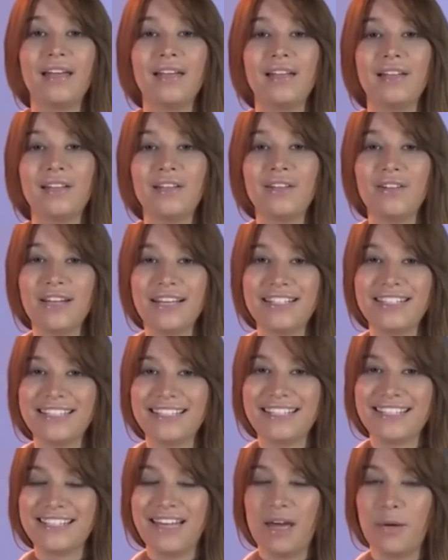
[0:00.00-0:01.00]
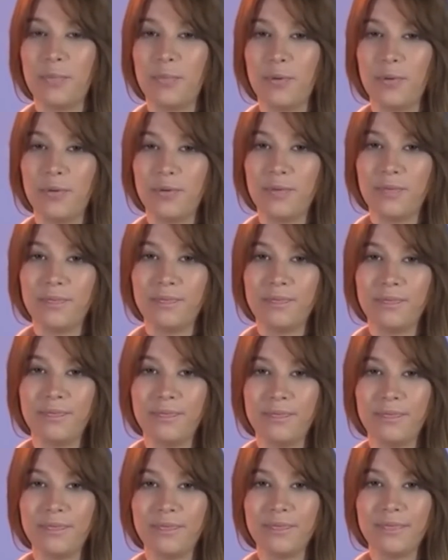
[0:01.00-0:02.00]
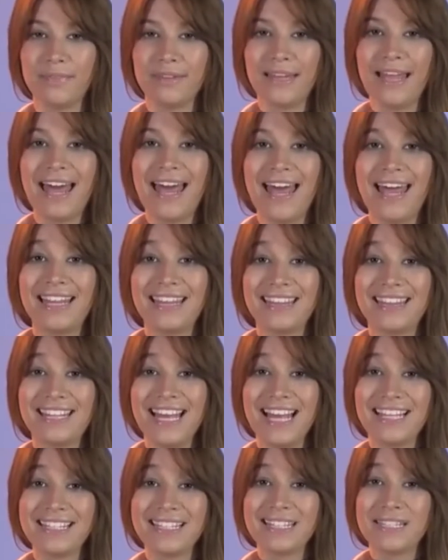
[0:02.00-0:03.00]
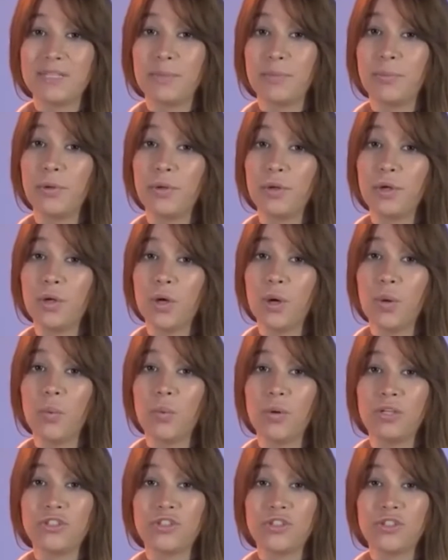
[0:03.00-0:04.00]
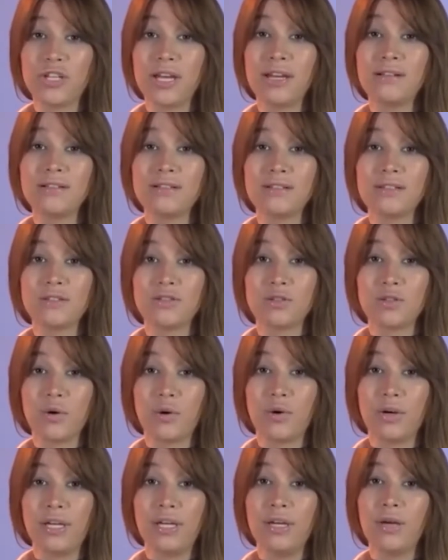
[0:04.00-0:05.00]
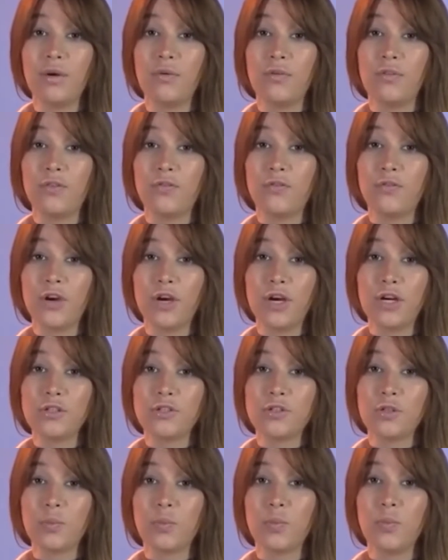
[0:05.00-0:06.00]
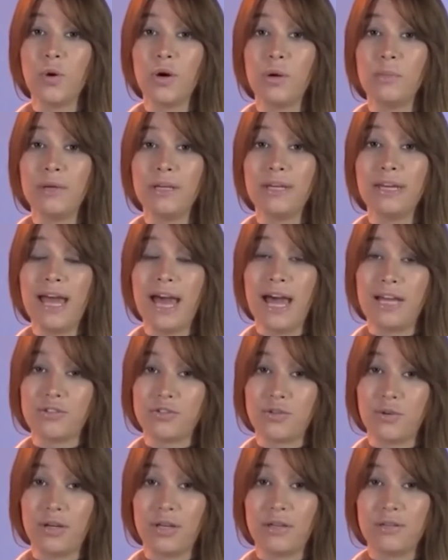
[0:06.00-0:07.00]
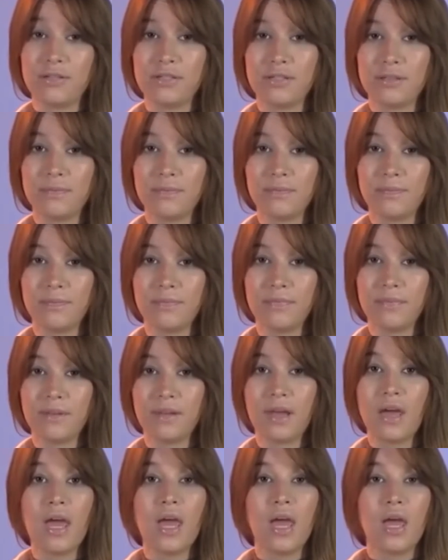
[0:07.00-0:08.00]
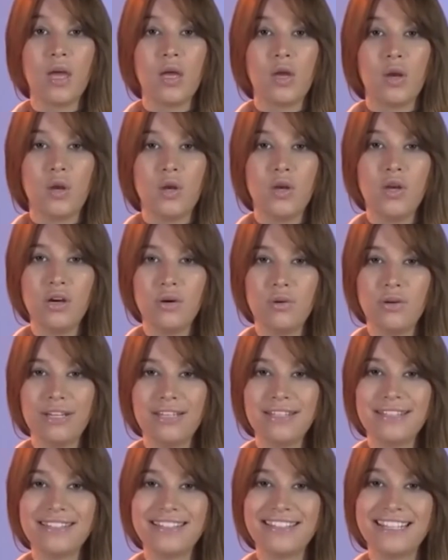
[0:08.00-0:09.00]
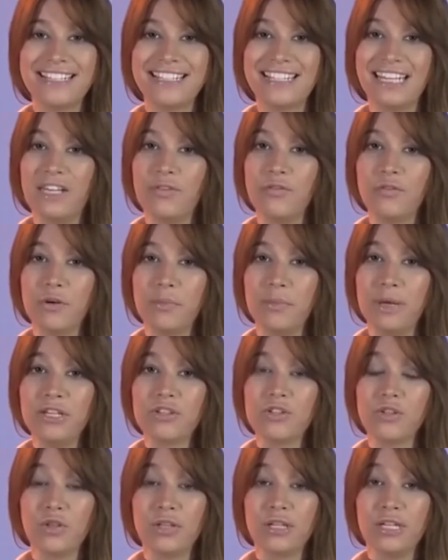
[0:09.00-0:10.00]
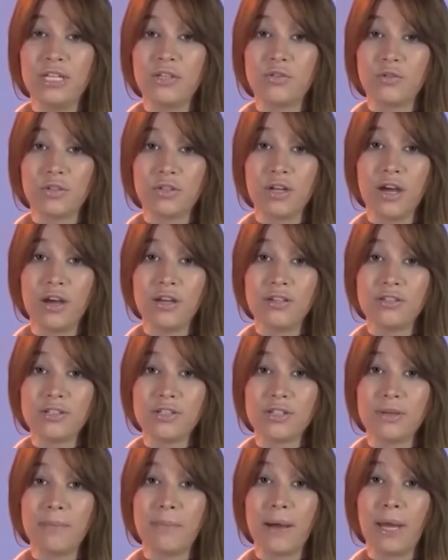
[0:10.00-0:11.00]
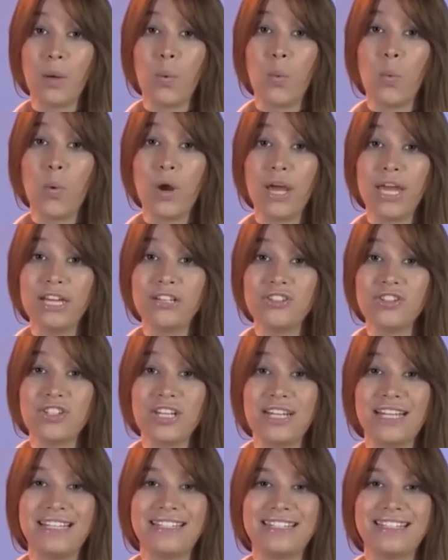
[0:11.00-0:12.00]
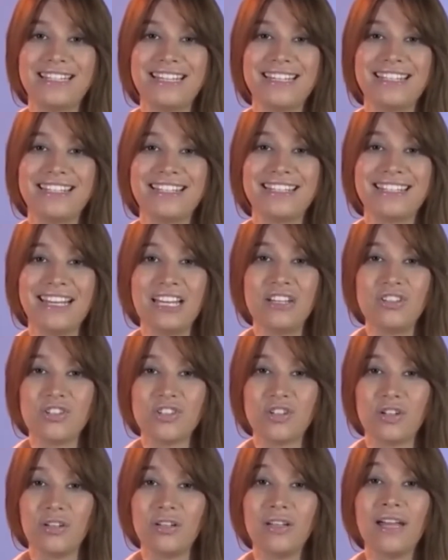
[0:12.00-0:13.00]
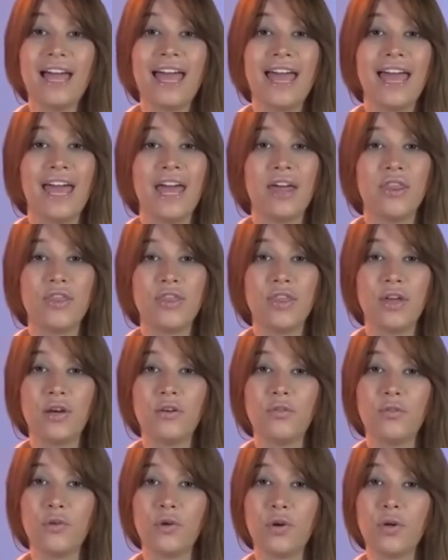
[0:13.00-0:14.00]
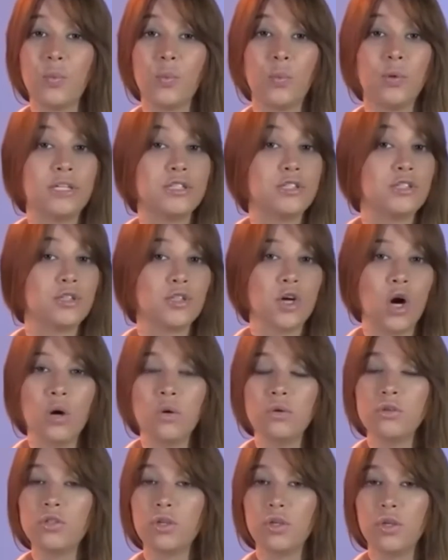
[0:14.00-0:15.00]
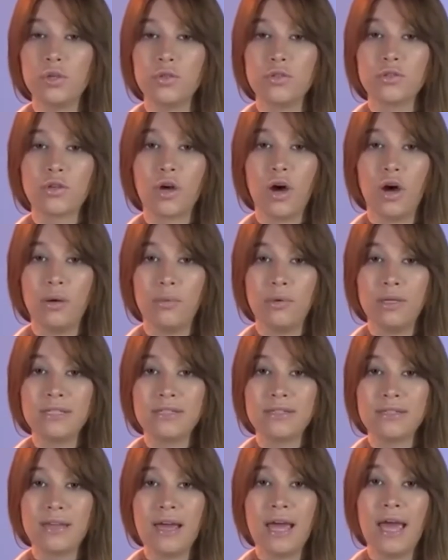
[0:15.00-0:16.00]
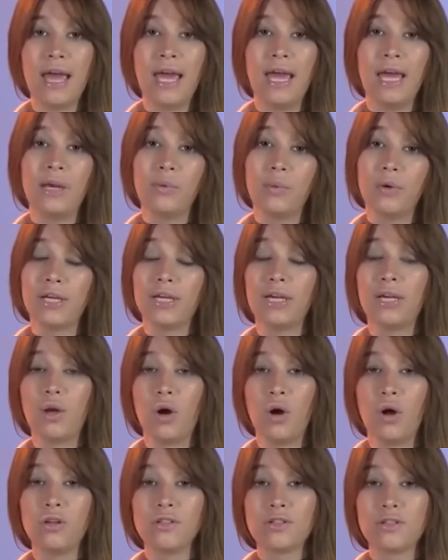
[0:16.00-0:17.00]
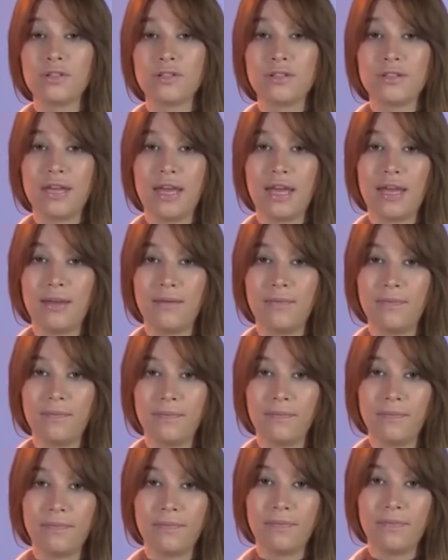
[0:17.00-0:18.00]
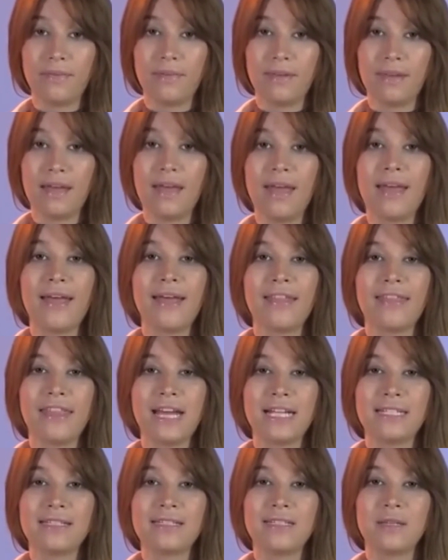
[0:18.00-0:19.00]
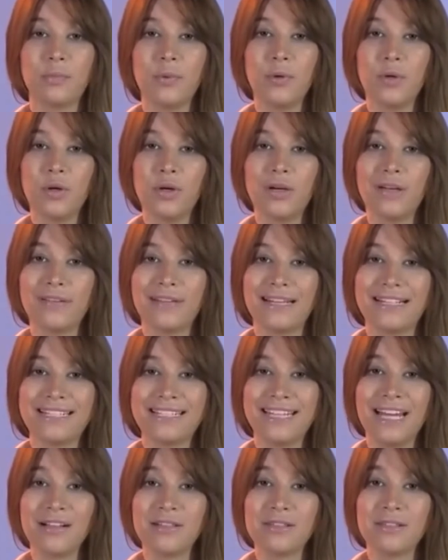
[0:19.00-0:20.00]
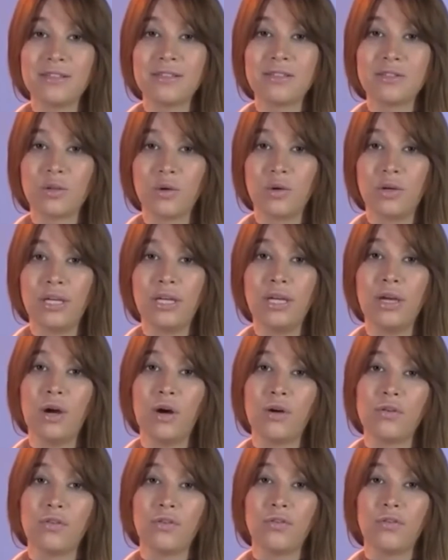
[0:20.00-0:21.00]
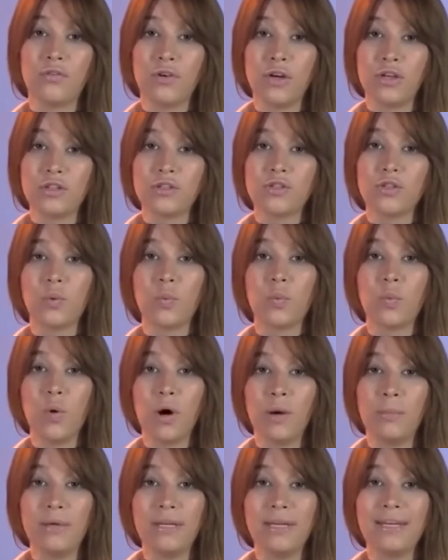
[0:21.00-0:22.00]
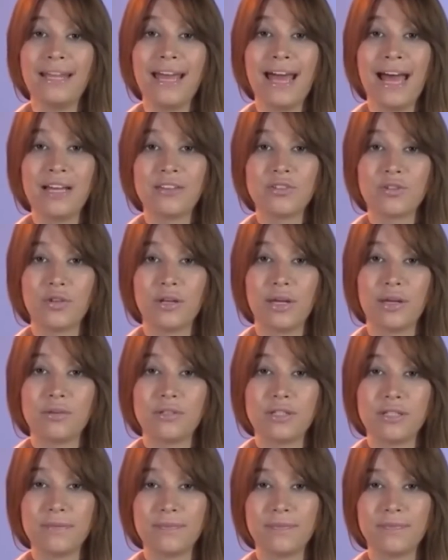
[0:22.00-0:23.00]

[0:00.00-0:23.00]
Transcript: Look at this example. That's the book which tells the story of the first woman astronaut. Notice that the information introduced by which is essential and therefore we don't use commas and we can also say, that's the book that tells the story of the first woman astronaut.